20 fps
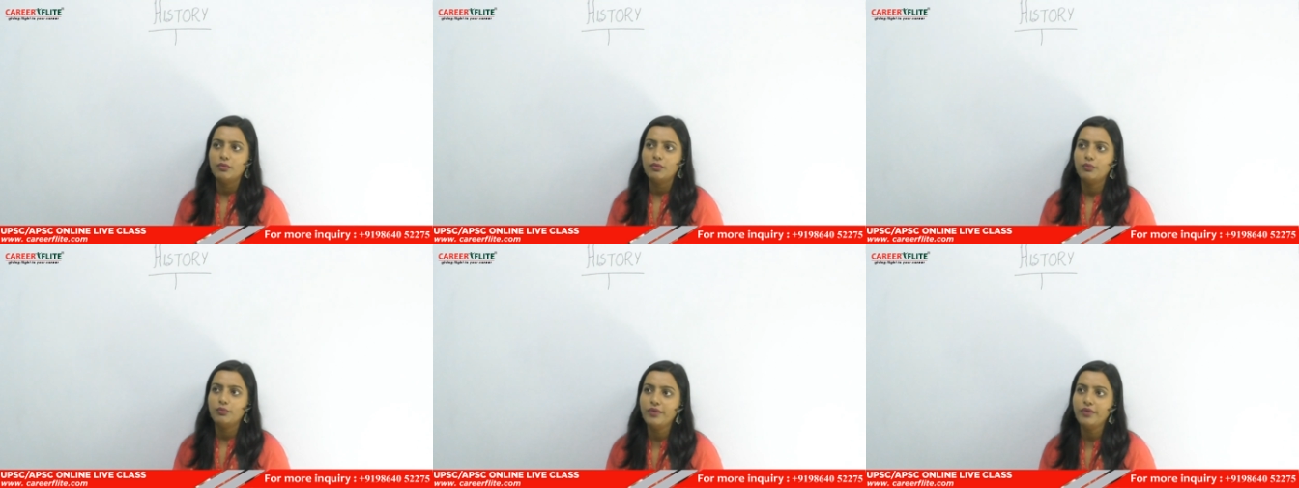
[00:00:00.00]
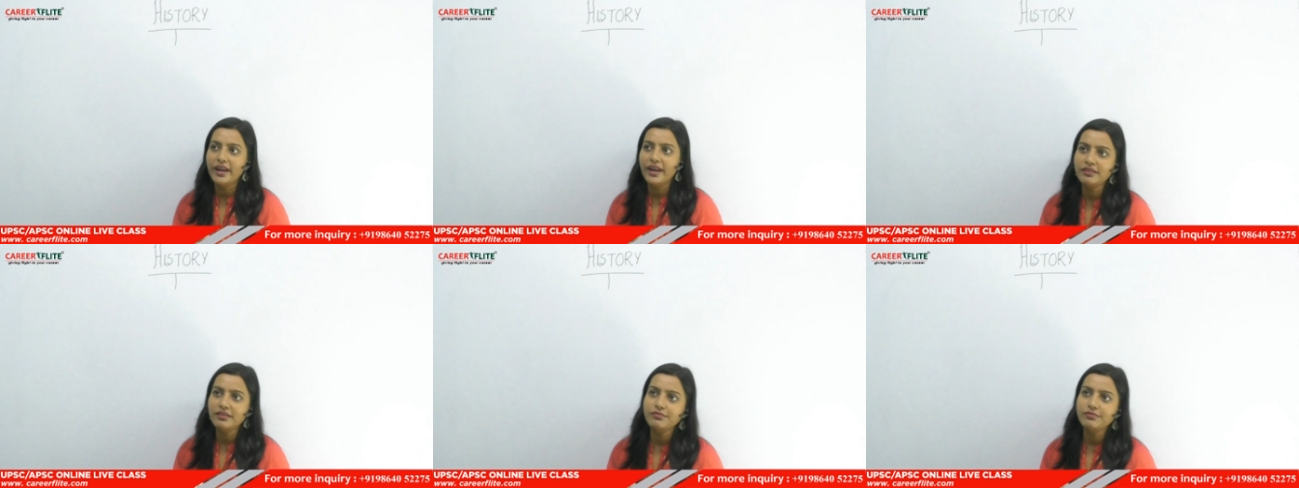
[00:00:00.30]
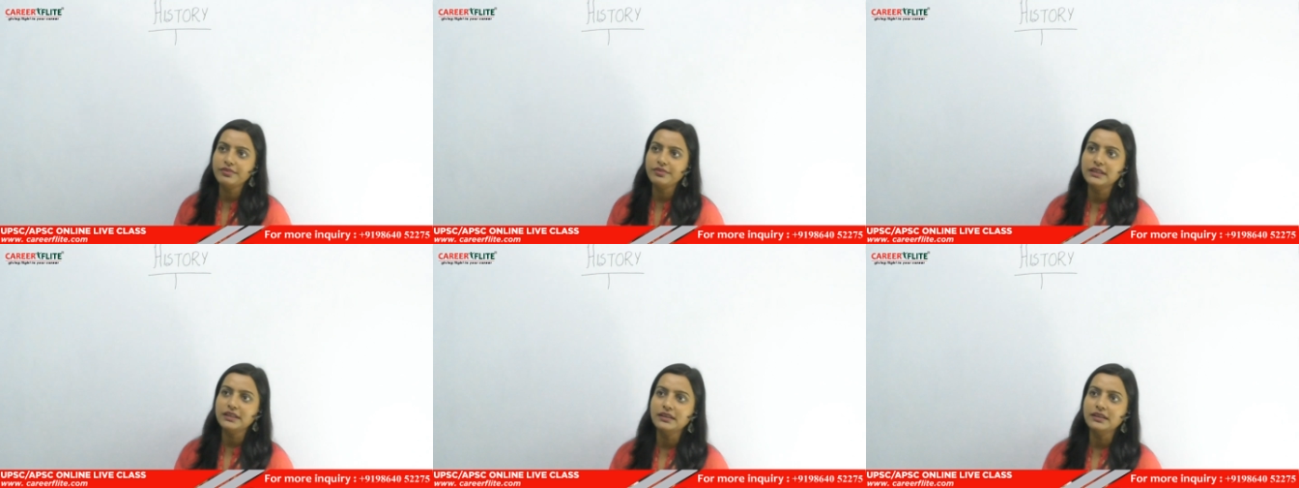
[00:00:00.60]
when
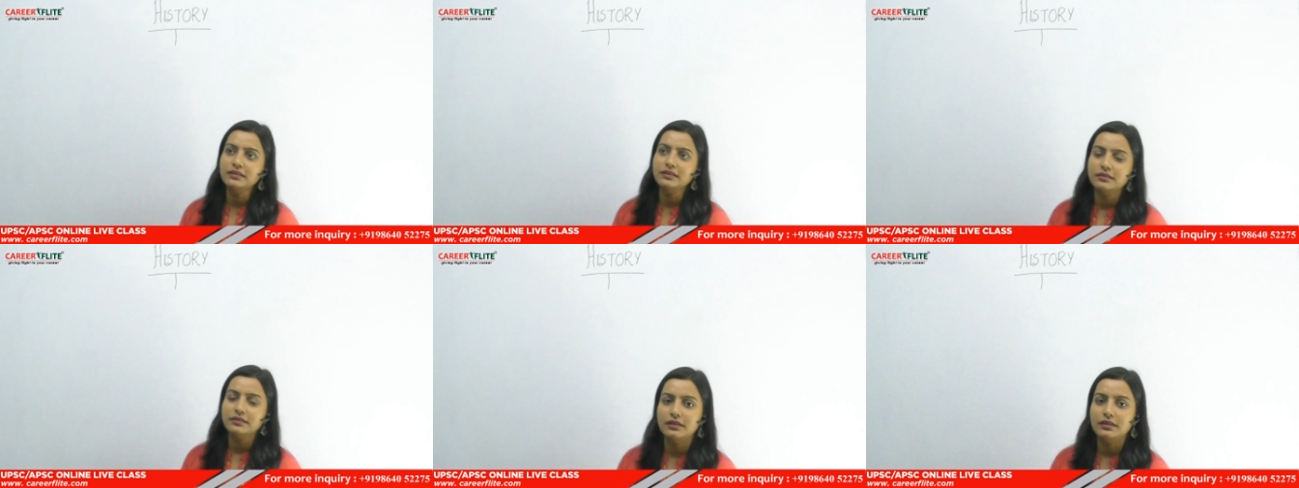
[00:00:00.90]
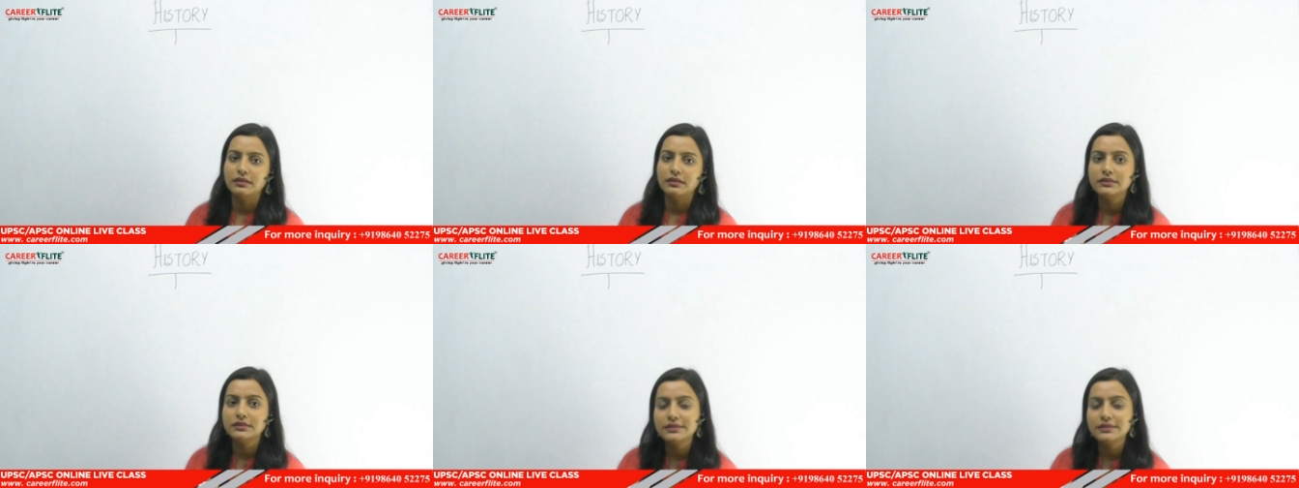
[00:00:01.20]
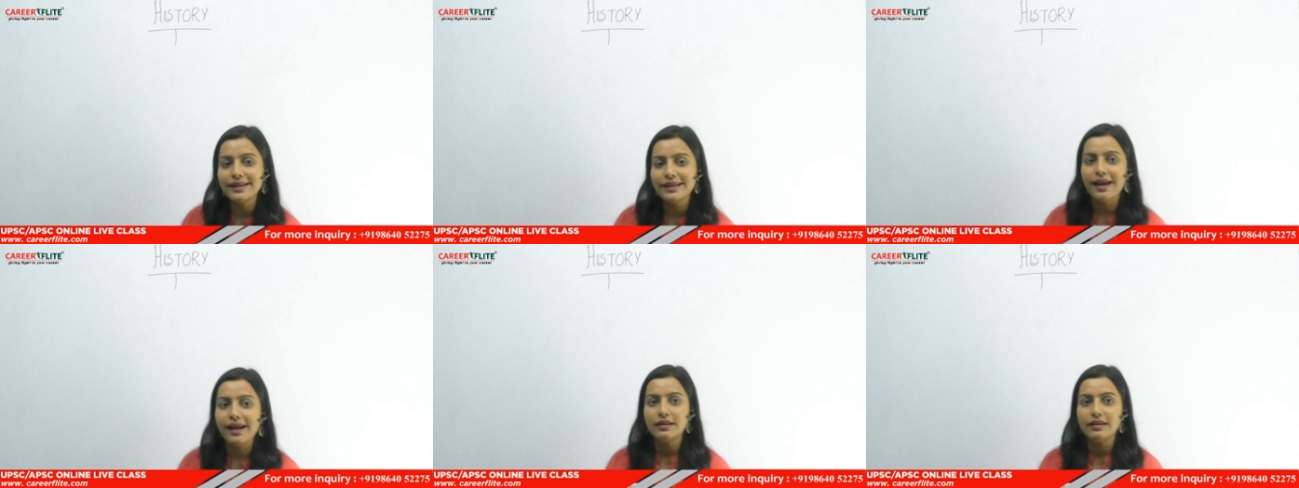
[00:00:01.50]
we
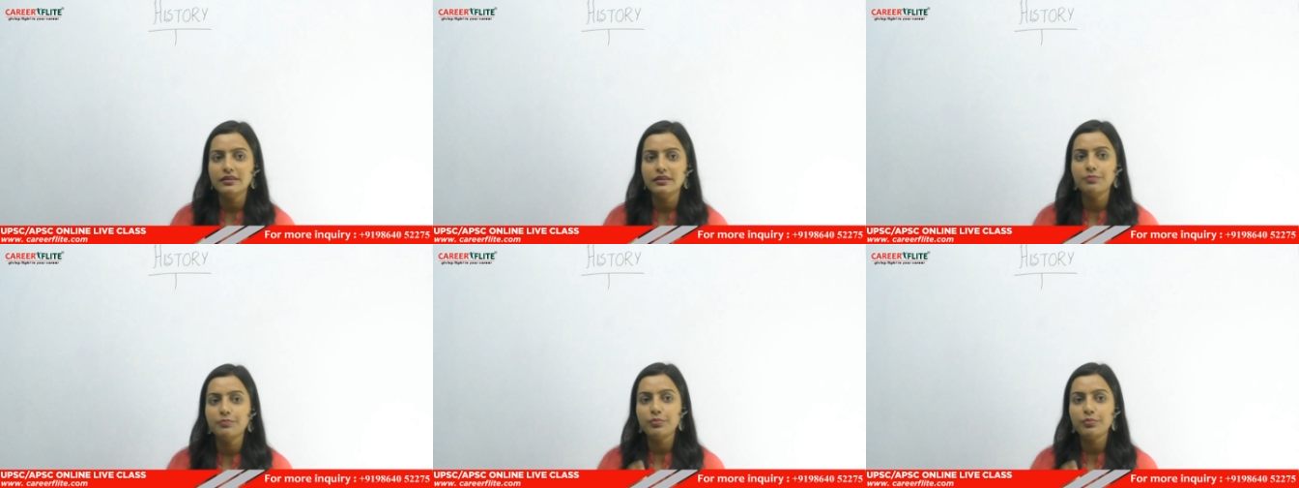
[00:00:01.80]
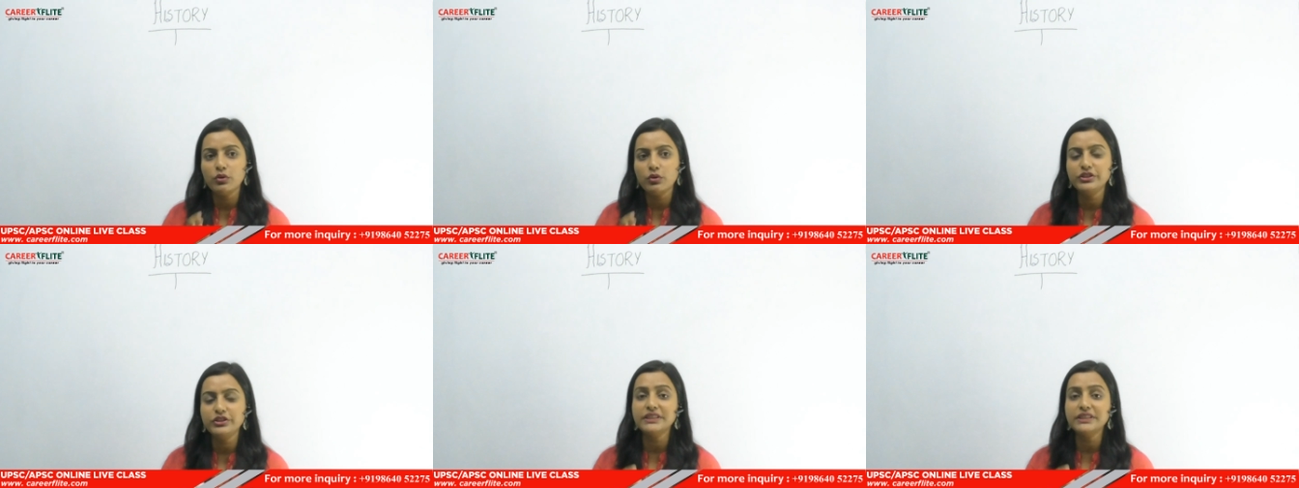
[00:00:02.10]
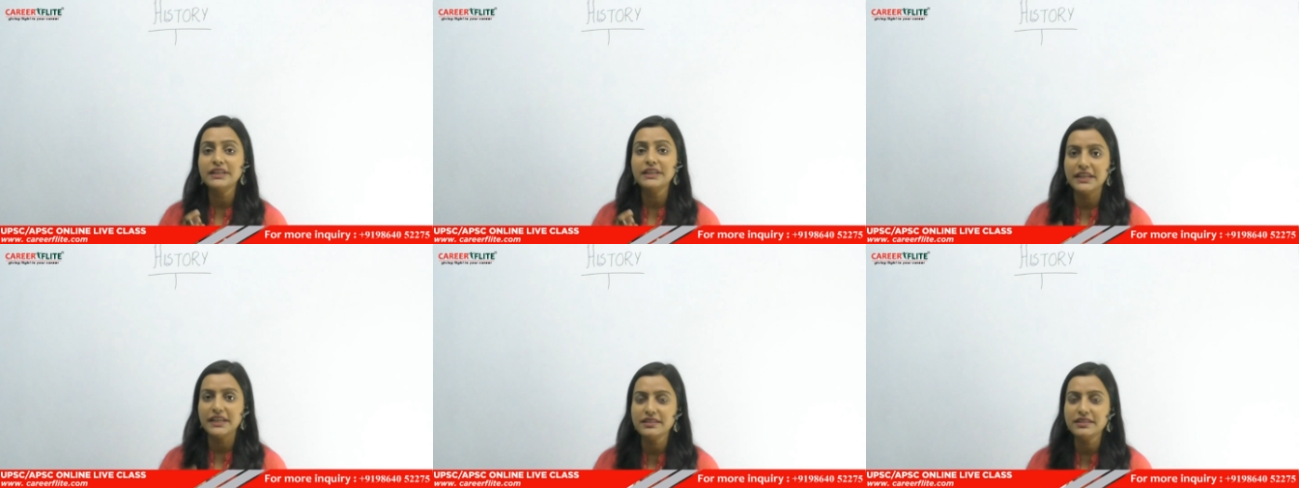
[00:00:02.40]
start approaching
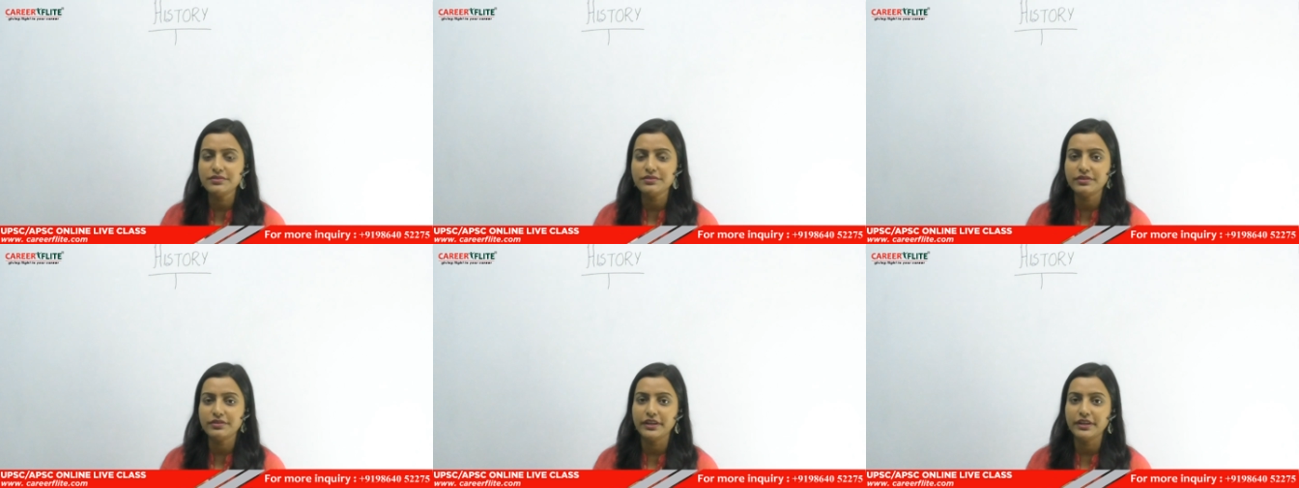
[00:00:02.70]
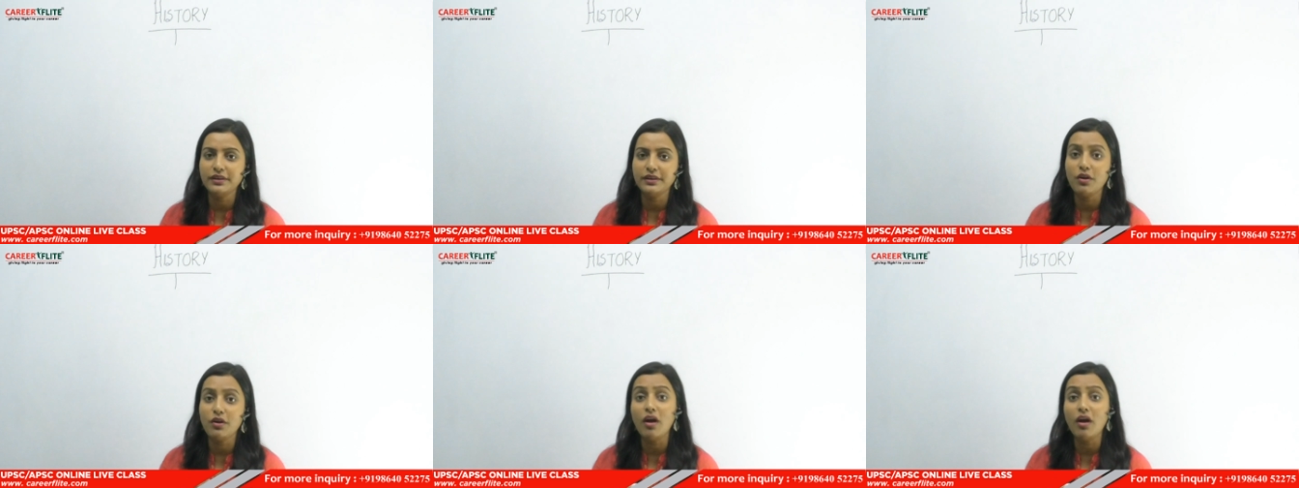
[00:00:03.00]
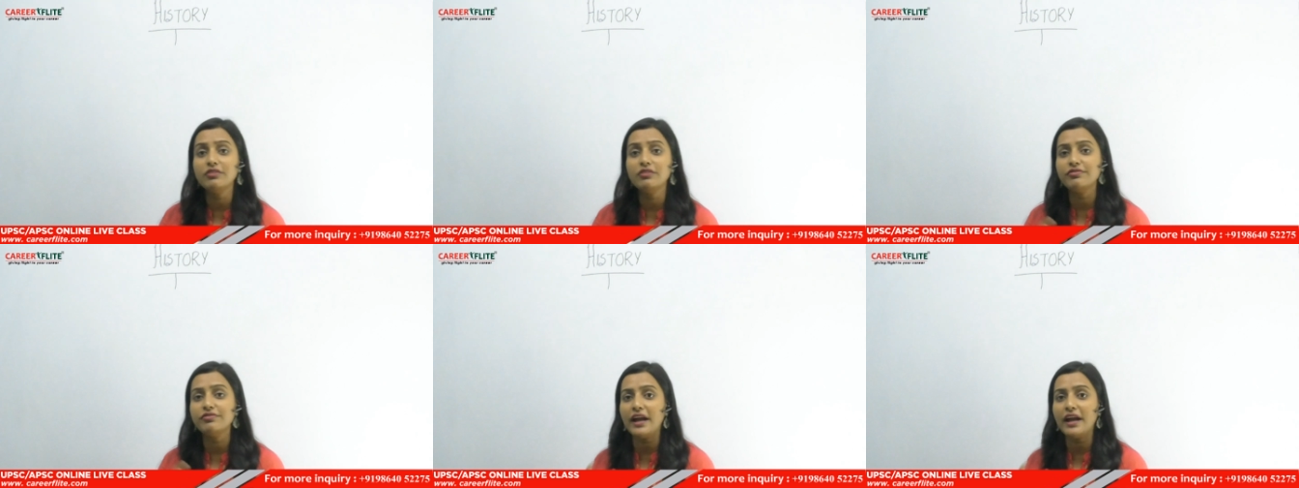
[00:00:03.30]
history not
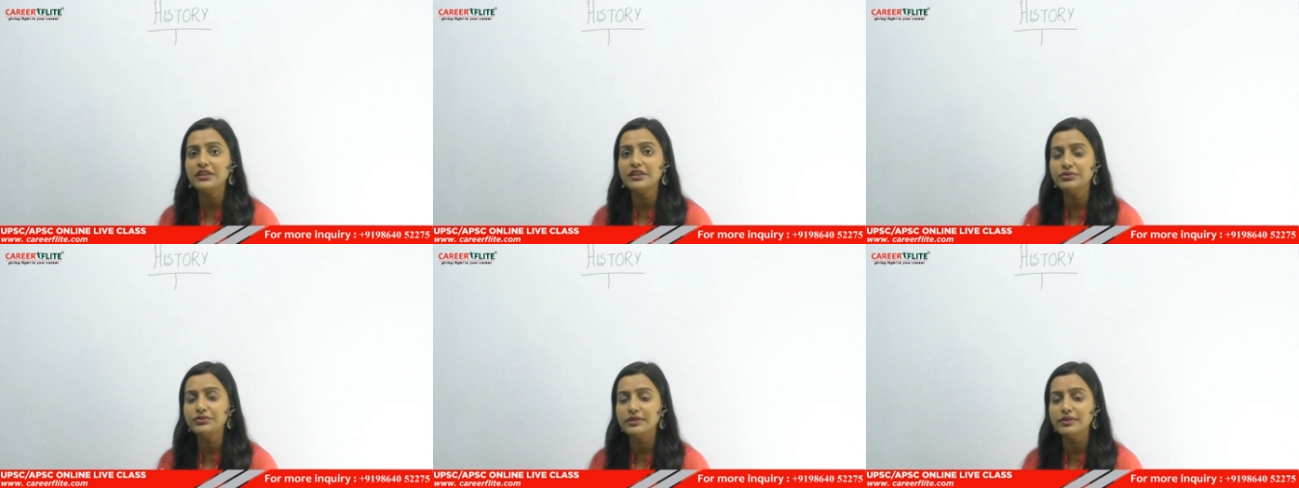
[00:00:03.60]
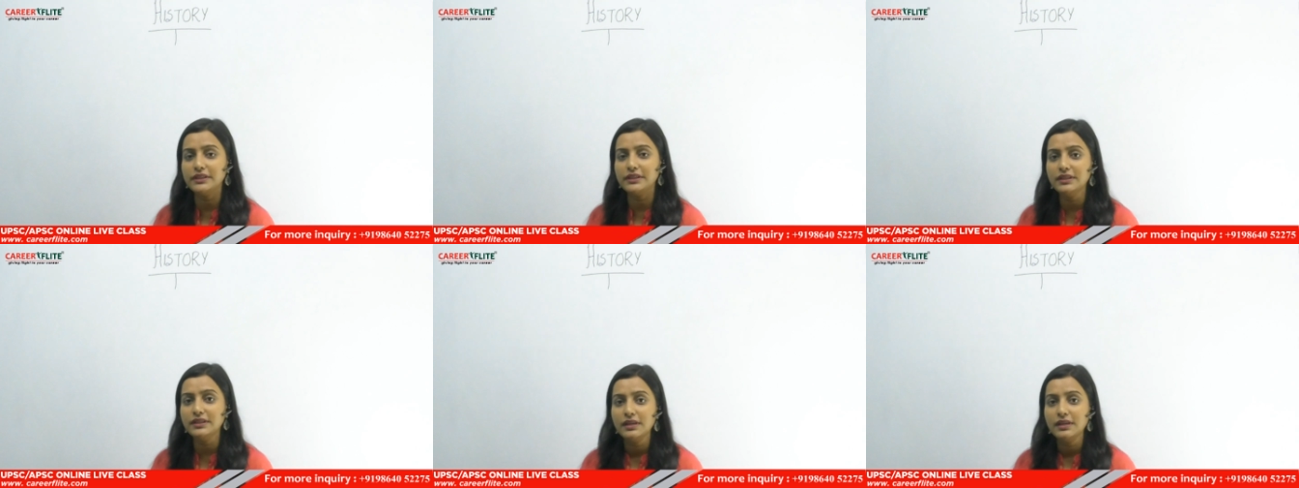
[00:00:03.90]
factually